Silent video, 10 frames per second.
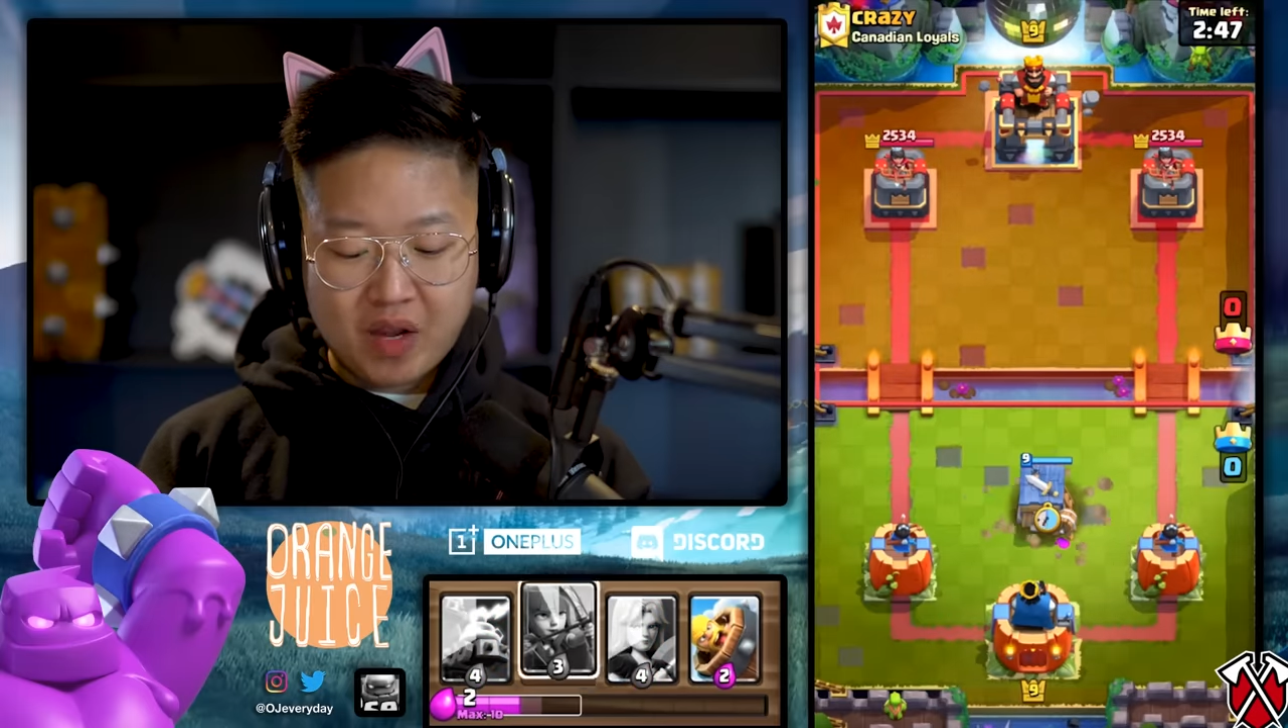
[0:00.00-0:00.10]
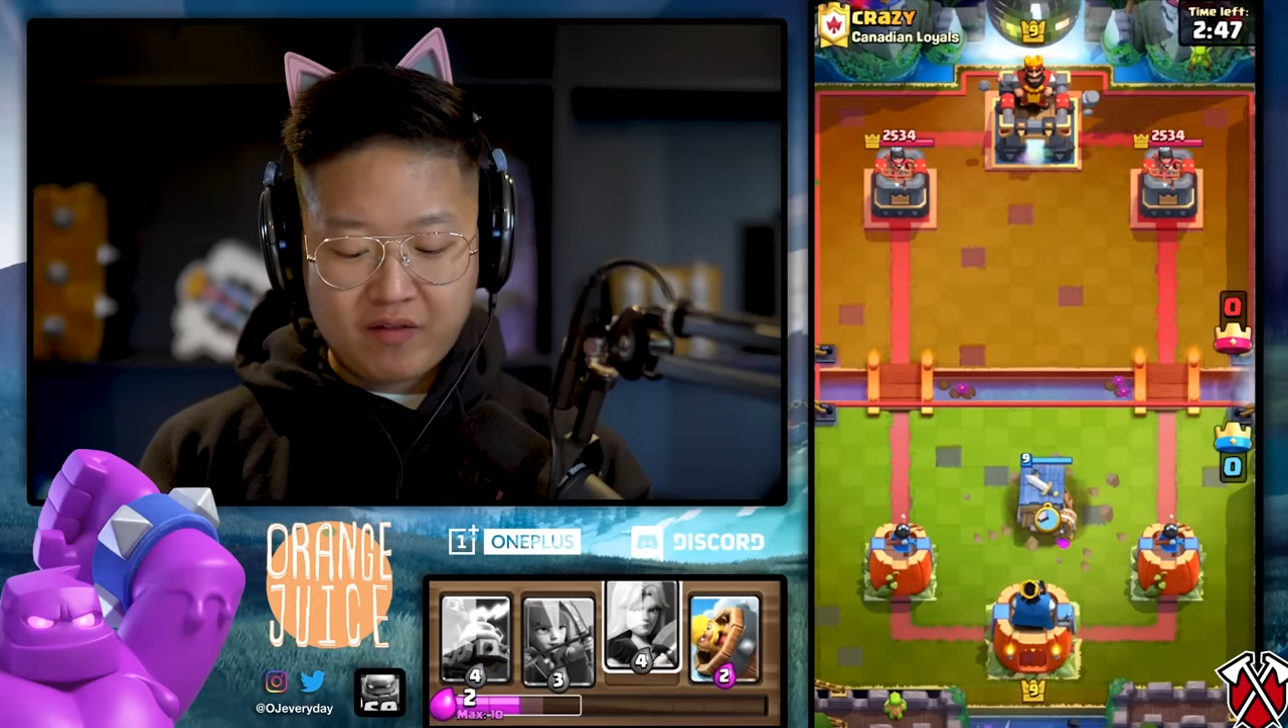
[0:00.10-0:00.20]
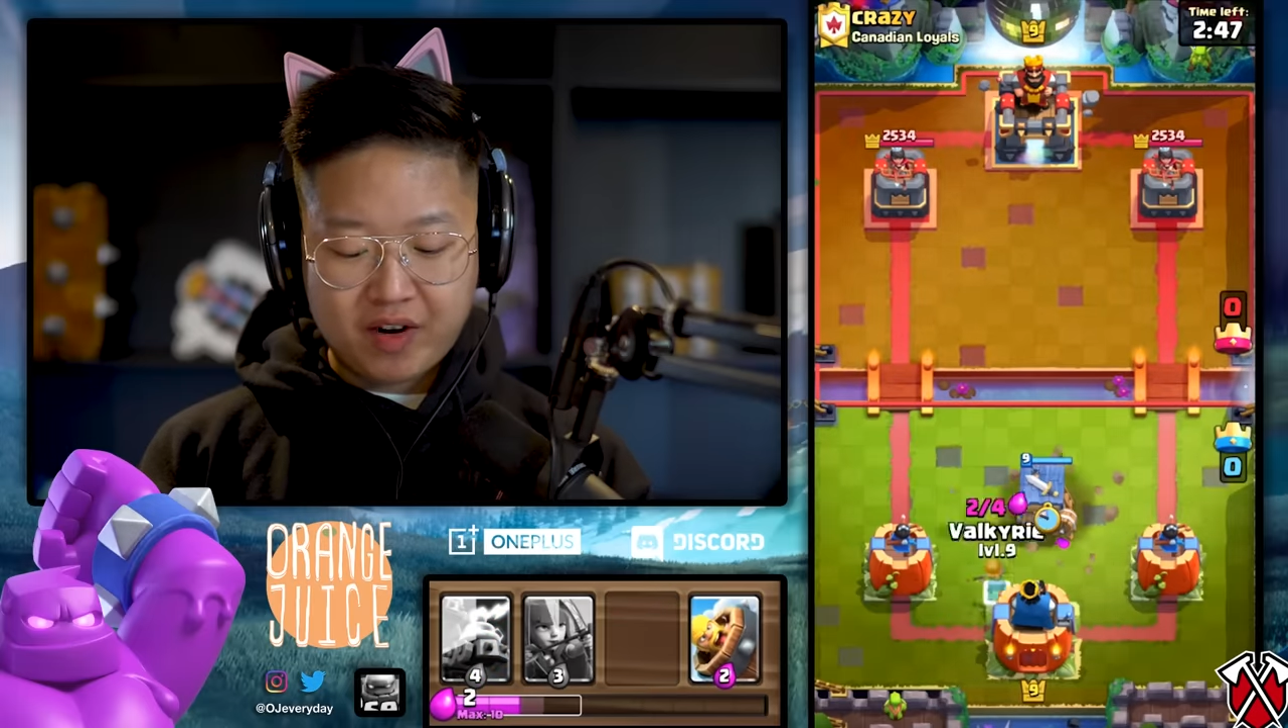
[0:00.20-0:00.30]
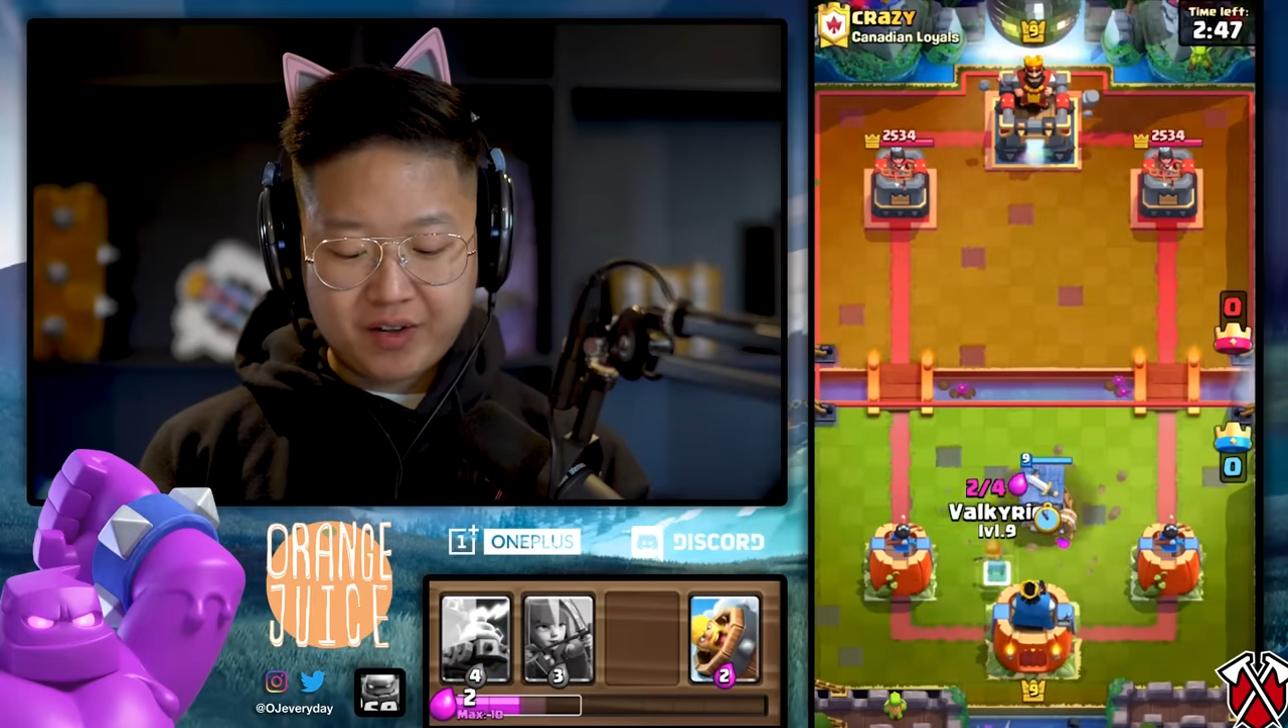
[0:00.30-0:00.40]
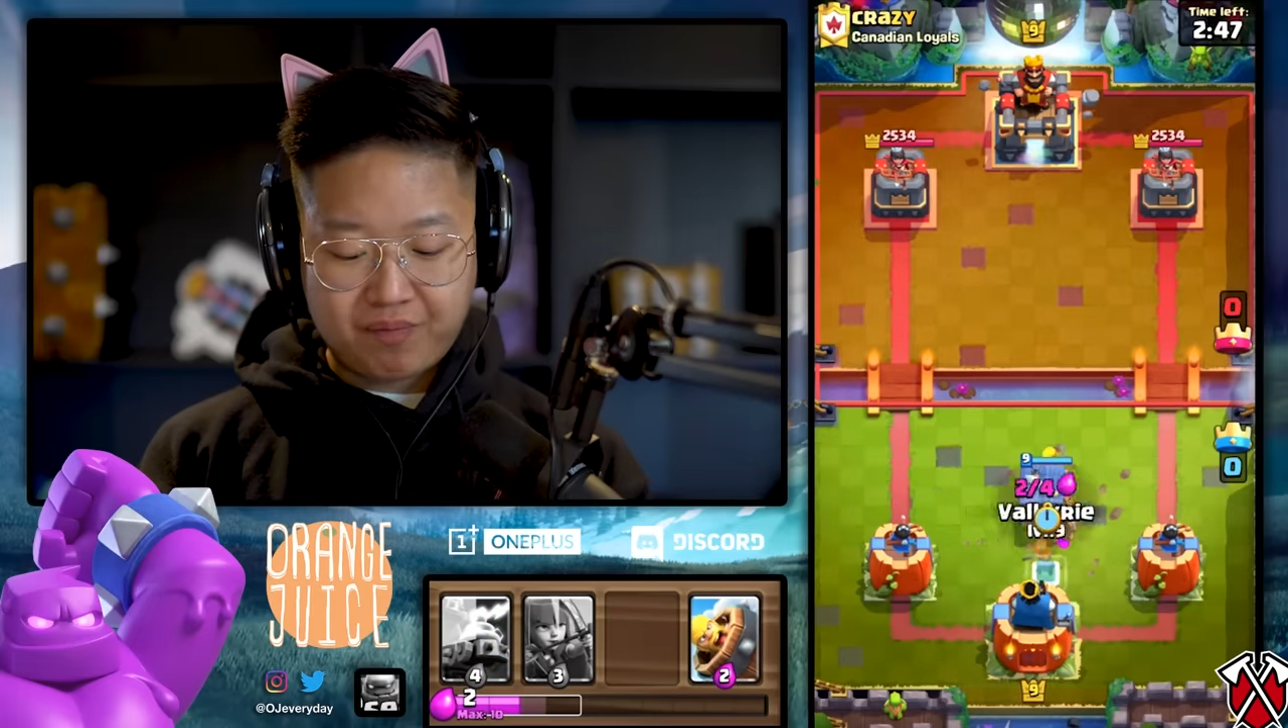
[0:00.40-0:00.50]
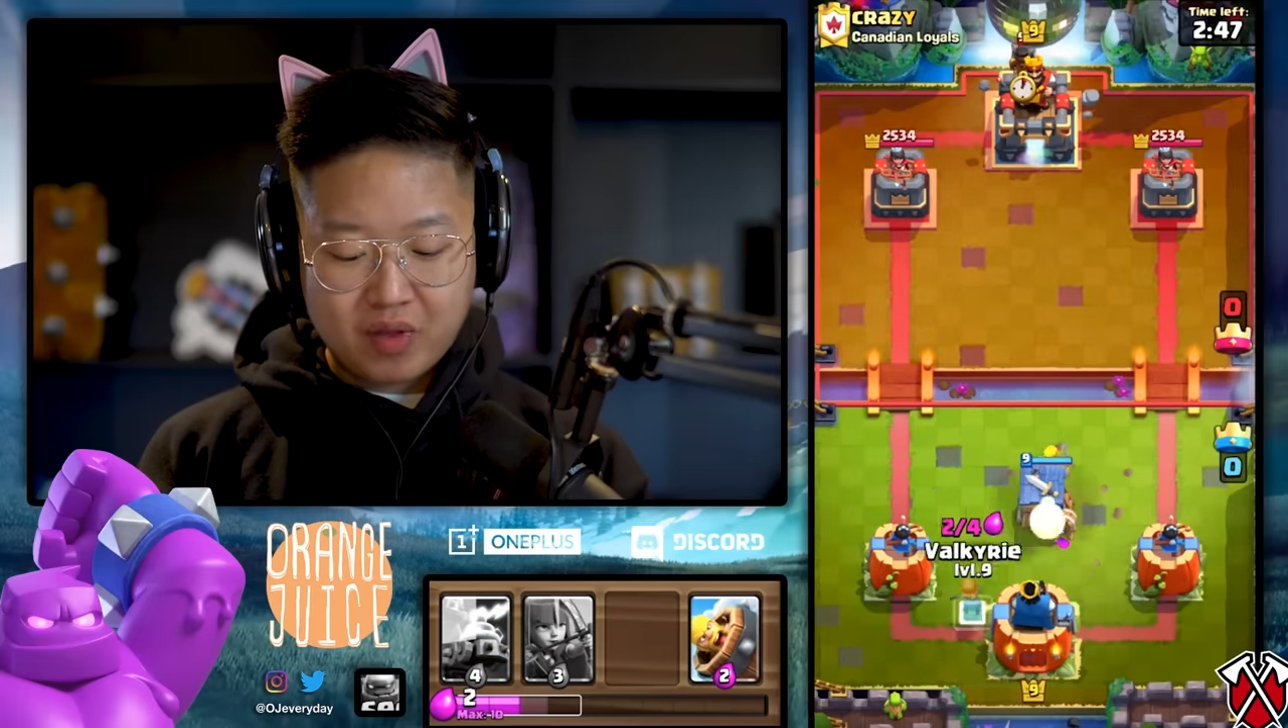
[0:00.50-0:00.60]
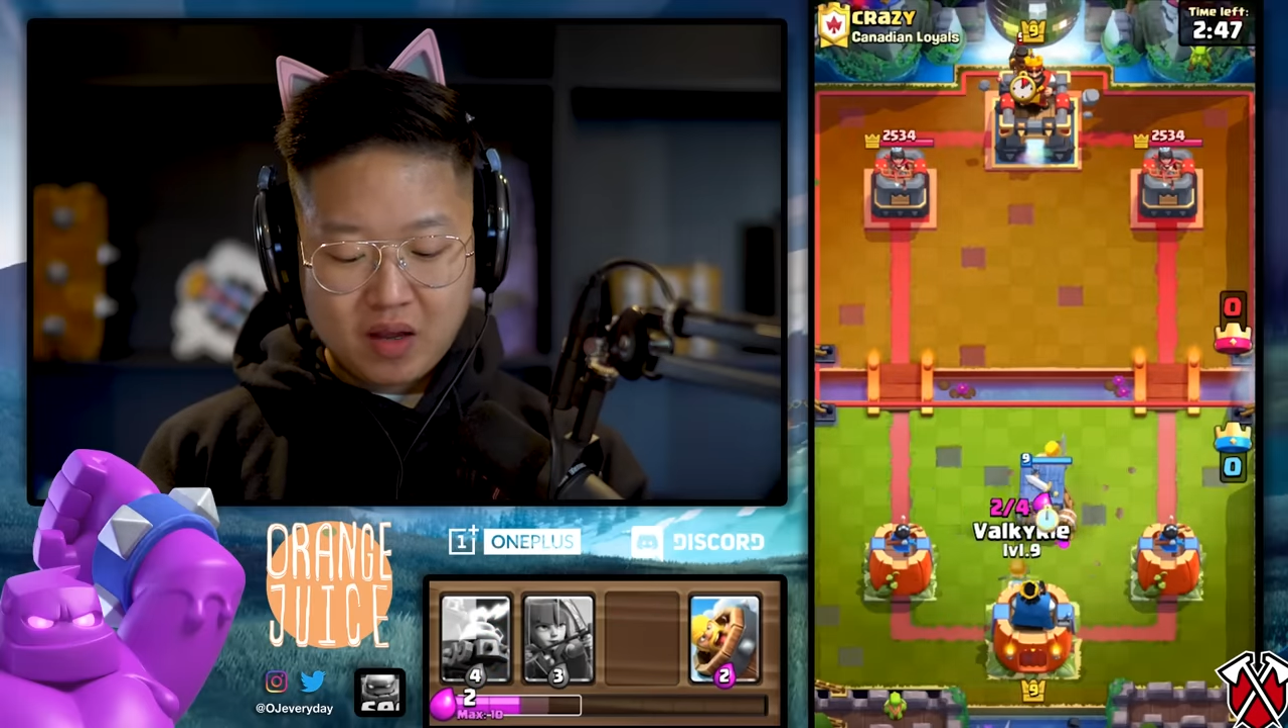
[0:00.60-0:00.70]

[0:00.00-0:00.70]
I've got a